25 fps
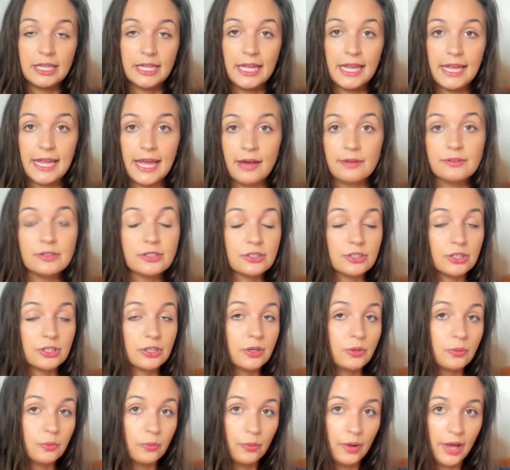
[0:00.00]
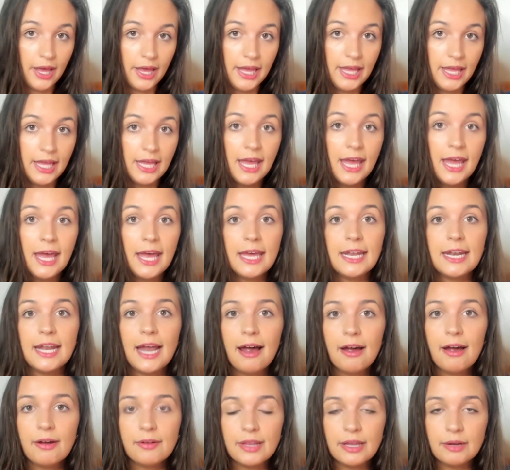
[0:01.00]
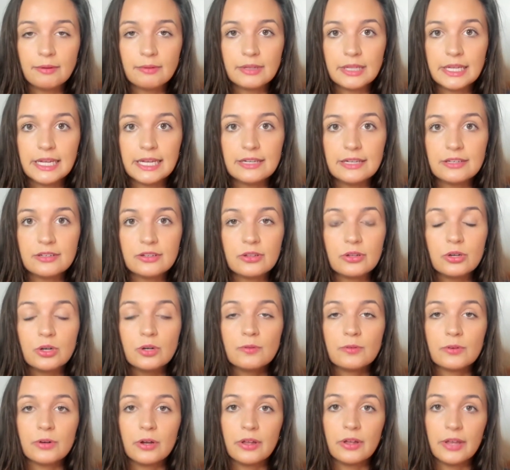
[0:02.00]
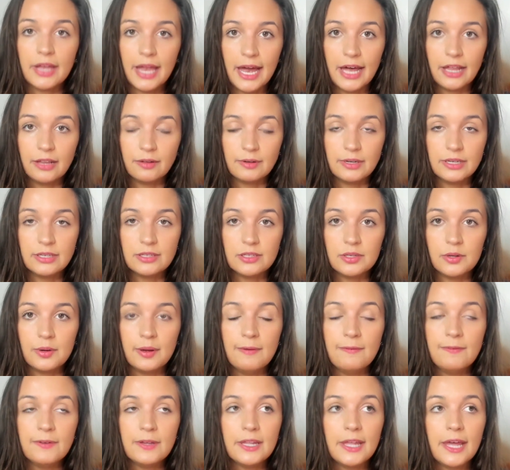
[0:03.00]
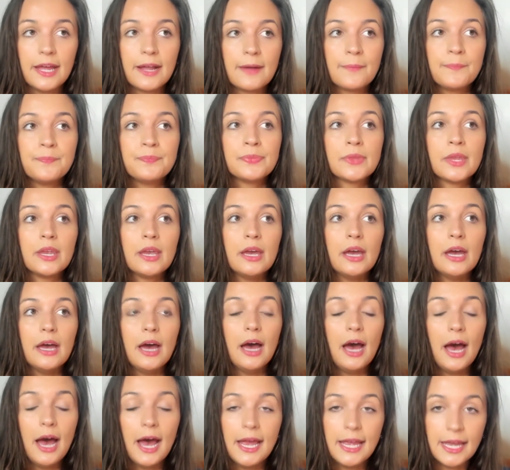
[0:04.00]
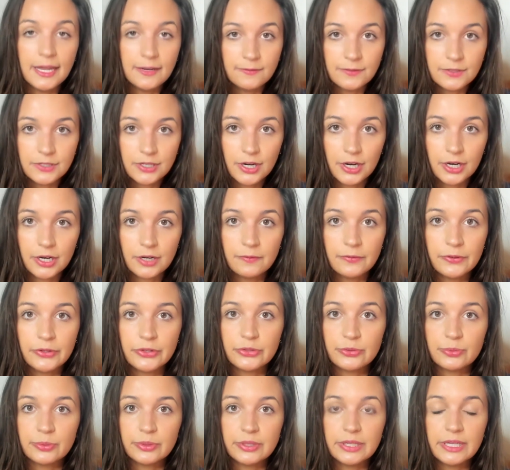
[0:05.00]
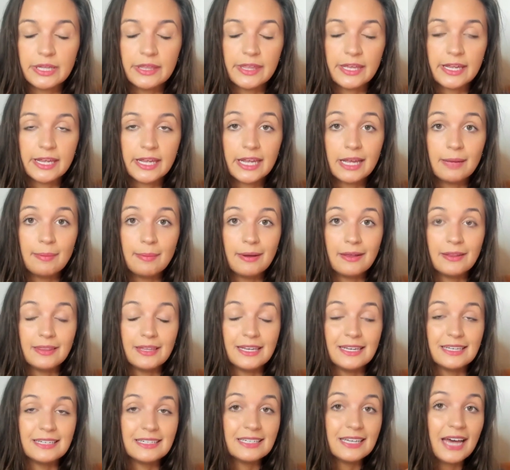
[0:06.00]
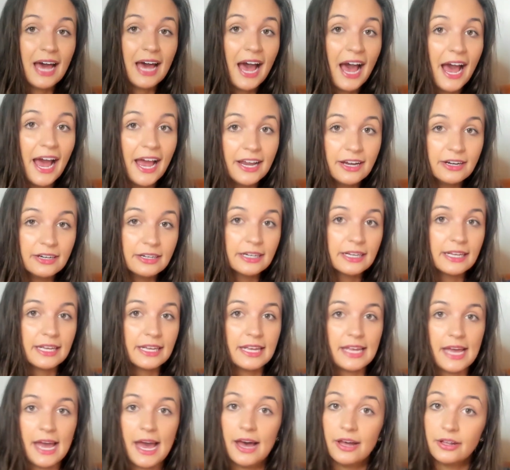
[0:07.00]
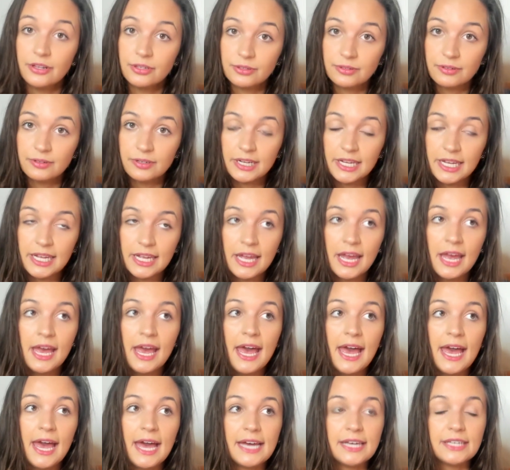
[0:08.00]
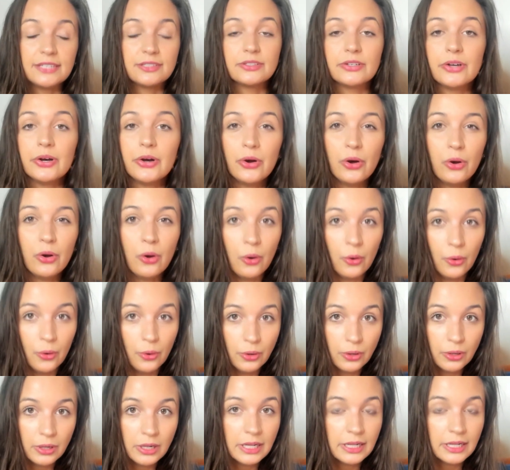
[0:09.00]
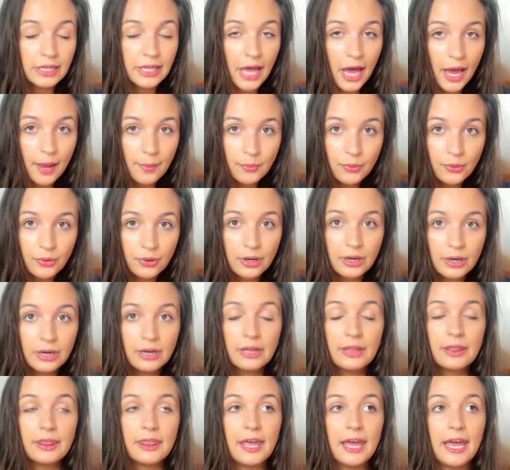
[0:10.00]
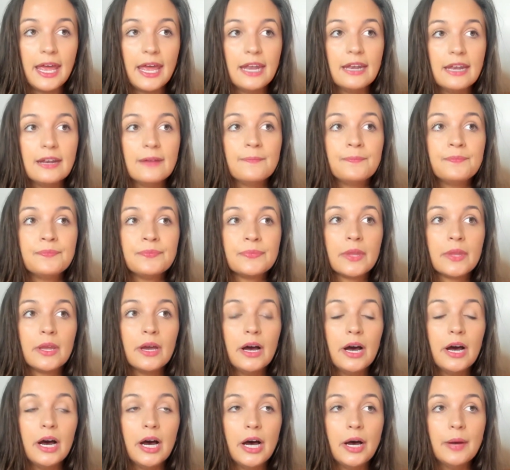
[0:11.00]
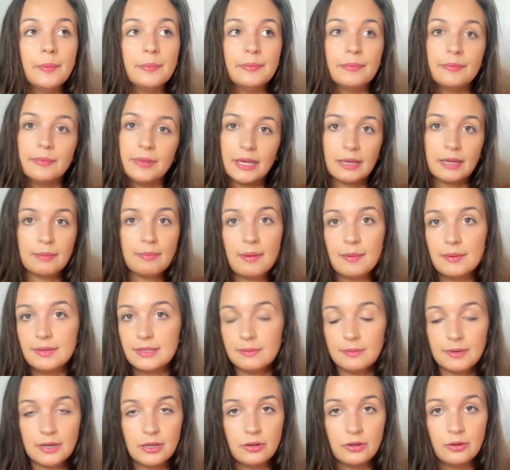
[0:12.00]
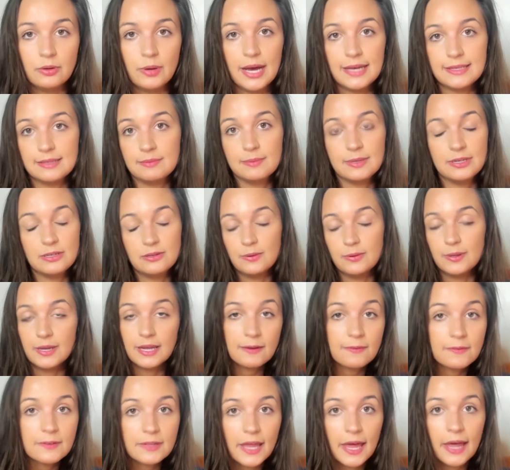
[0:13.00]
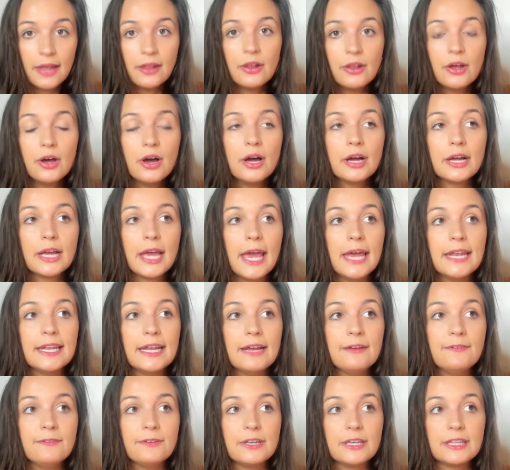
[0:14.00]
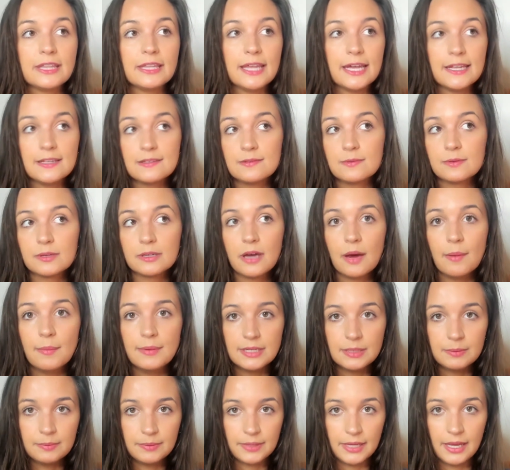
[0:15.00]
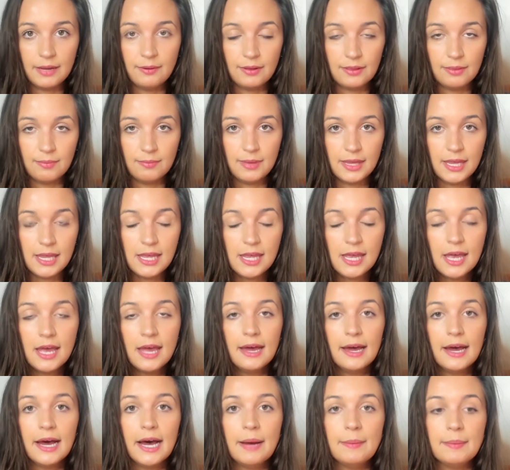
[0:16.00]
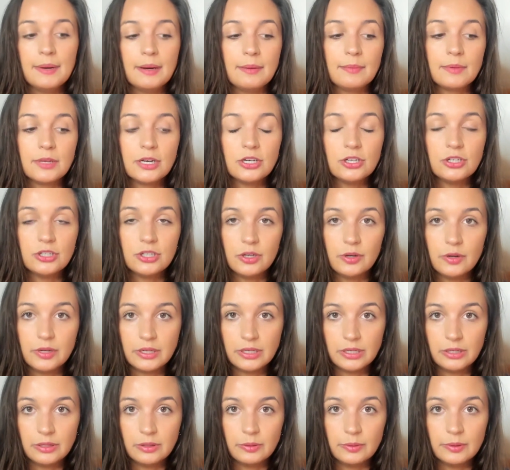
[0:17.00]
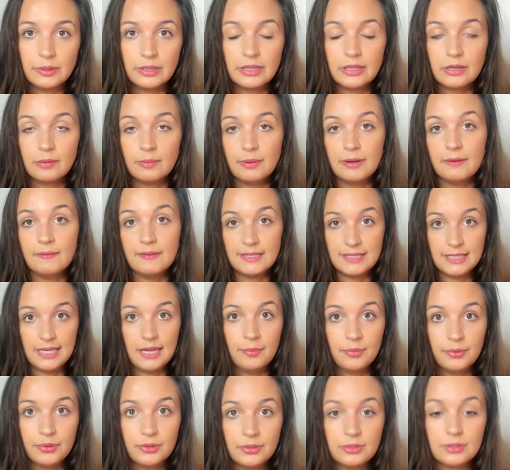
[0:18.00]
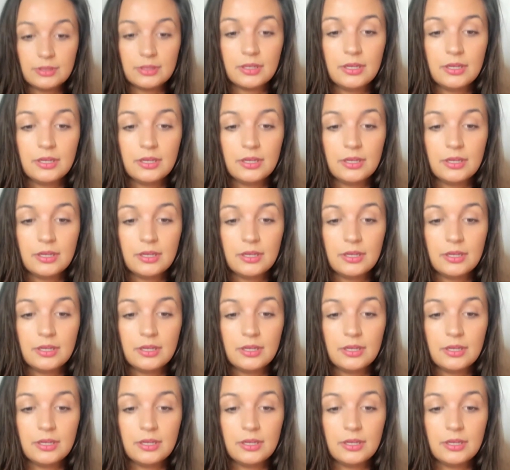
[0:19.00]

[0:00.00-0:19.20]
laying out in a certain way and how that relates to the overall gallery. So I feel like a high end photographer is really thinking about the entire gallery as a whole a lot more than um, like maybe somebody who hasn't been doing it for that long. And I feel like that's come into play with me. Um, and I'm going to show you a little bit of examples.